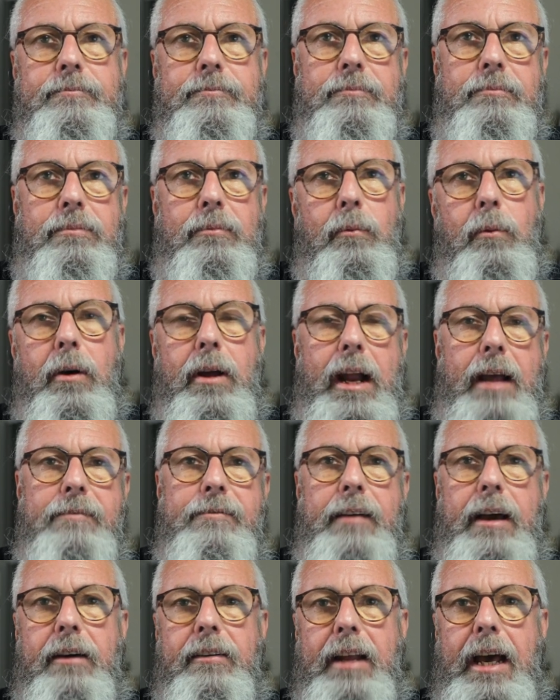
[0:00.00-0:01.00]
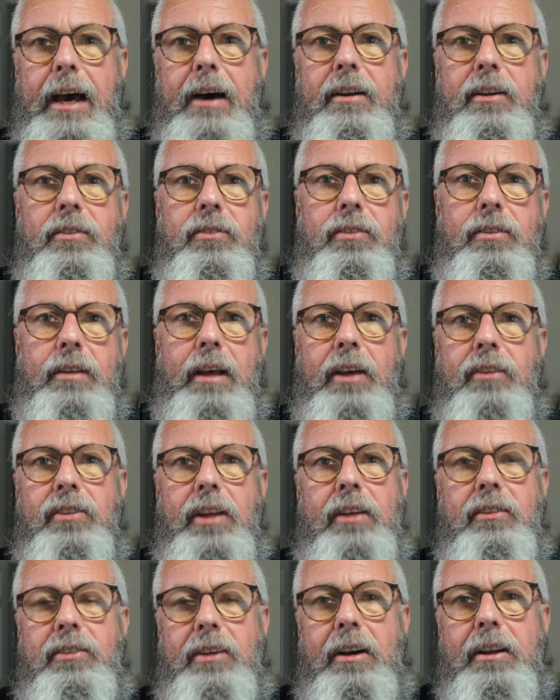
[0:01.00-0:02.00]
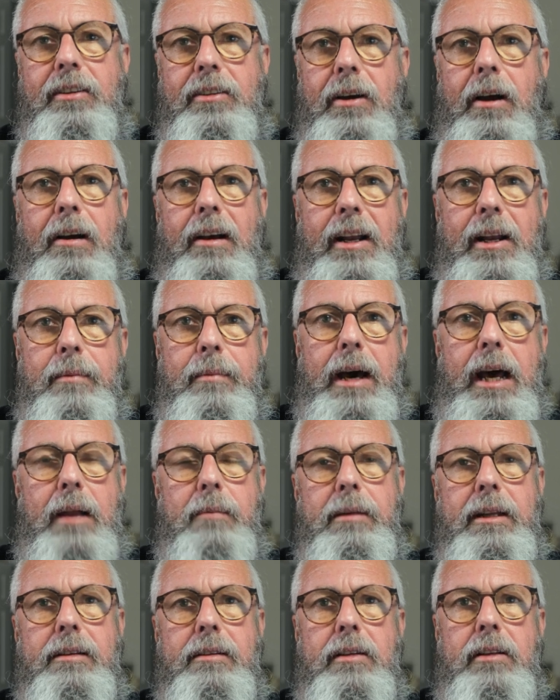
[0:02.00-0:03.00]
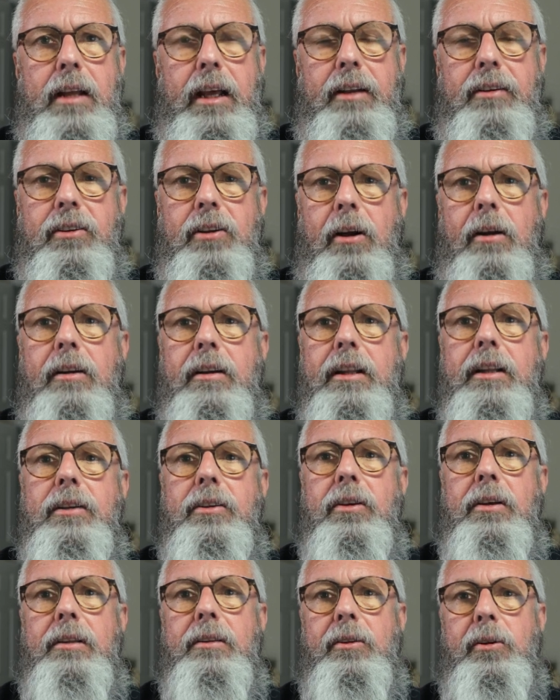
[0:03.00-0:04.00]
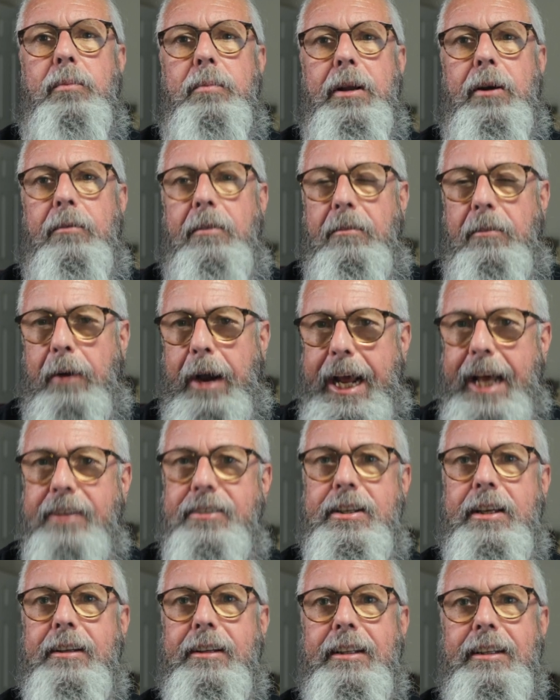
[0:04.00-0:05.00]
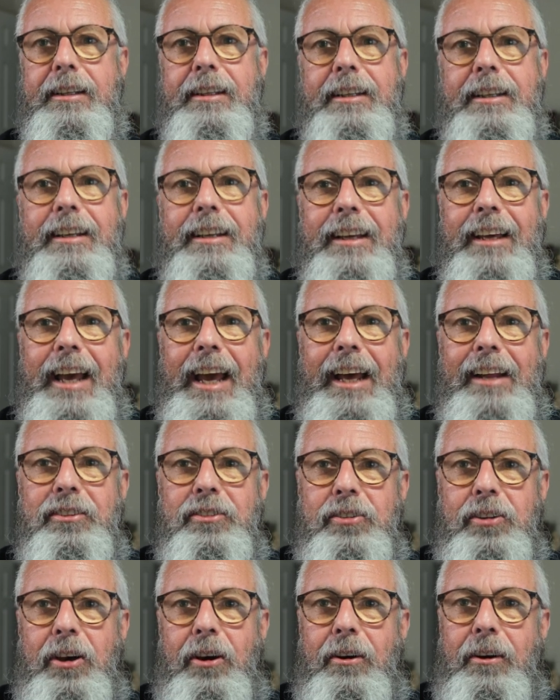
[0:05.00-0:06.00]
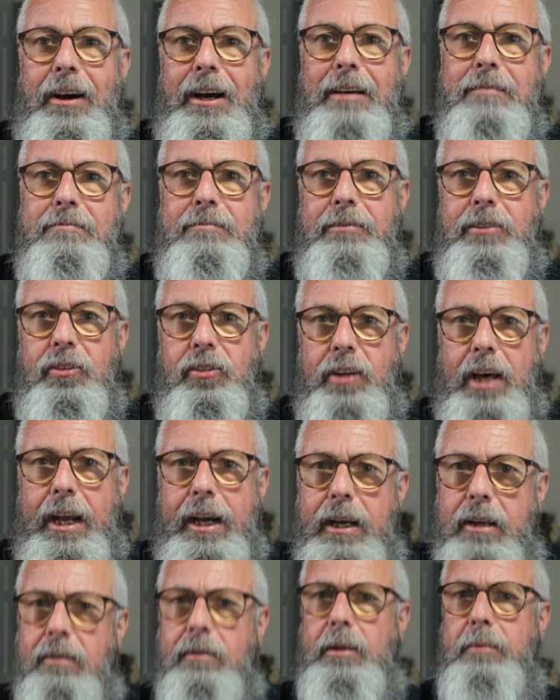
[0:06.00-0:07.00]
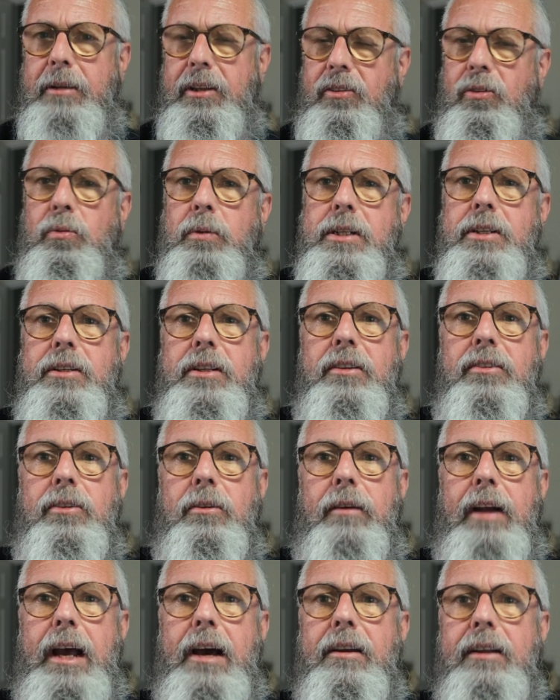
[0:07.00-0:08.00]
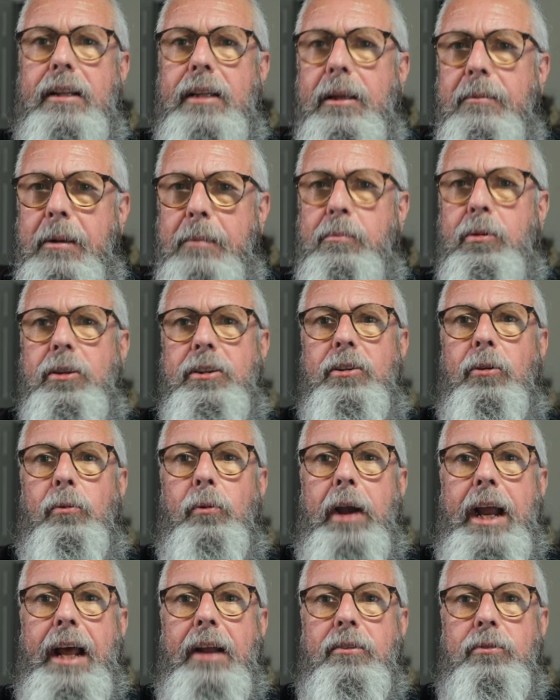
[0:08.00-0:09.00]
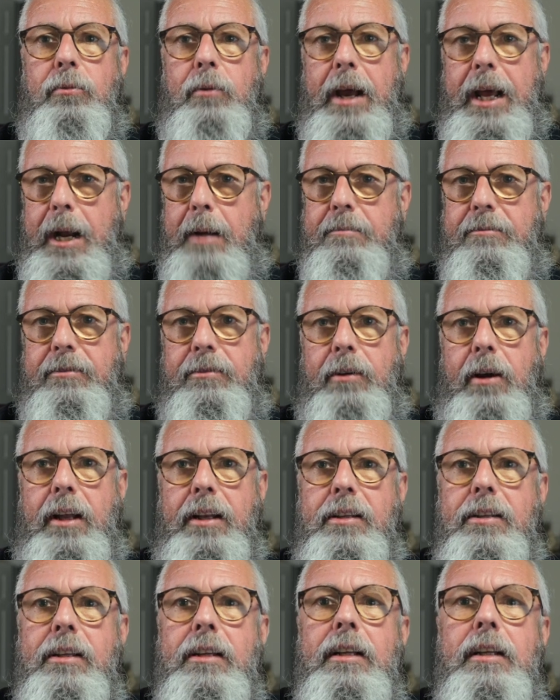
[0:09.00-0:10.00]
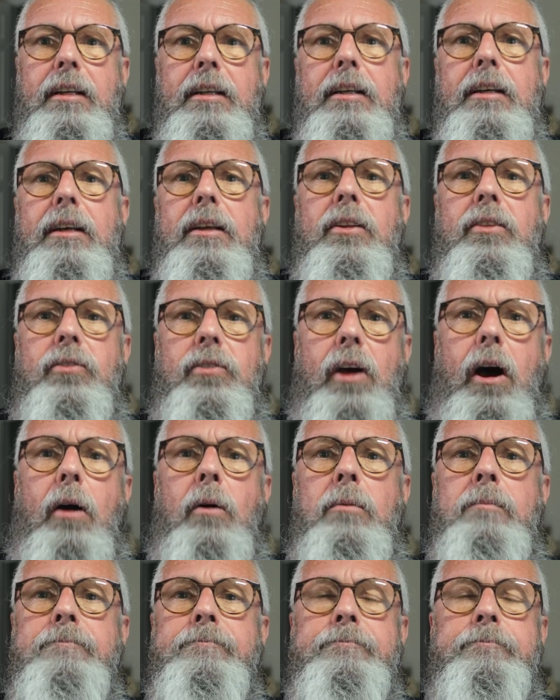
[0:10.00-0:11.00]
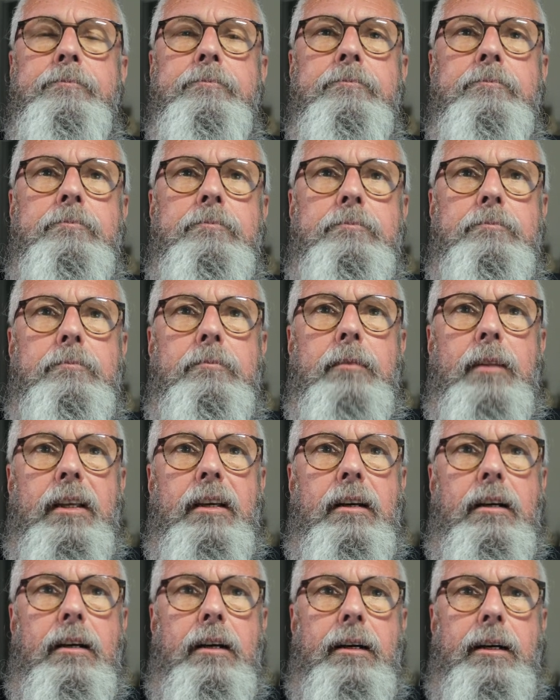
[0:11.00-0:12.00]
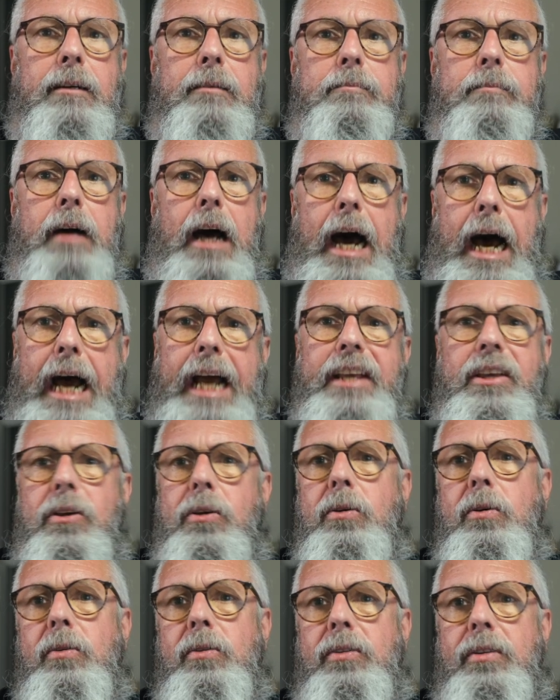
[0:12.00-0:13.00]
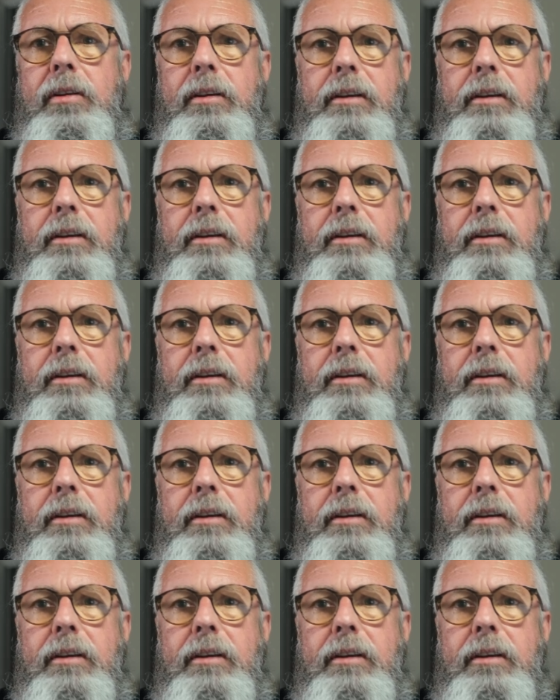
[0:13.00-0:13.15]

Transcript: what I found out is, as I started talking about them, it turned into a little bit of a rant. And so I've decided to let me switch this around and let me put the rant right up front. So I use